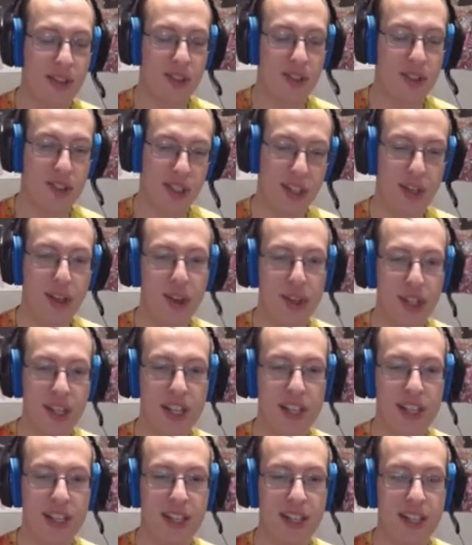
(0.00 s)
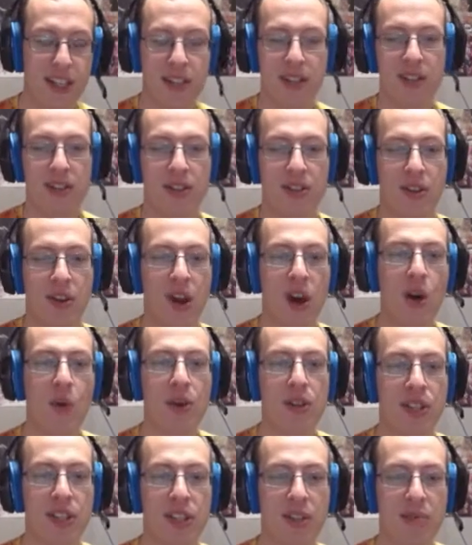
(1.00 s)
Synergy is
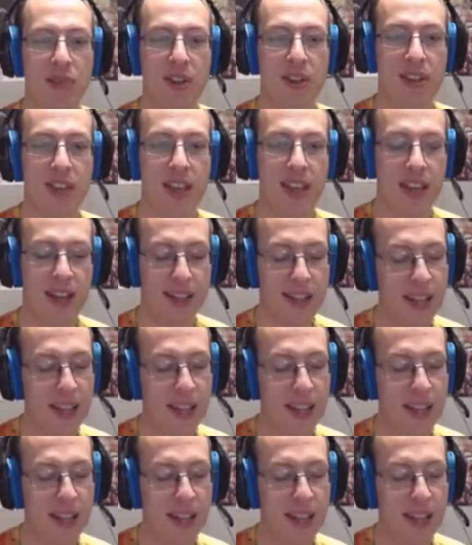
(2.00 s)
always going to be a thing,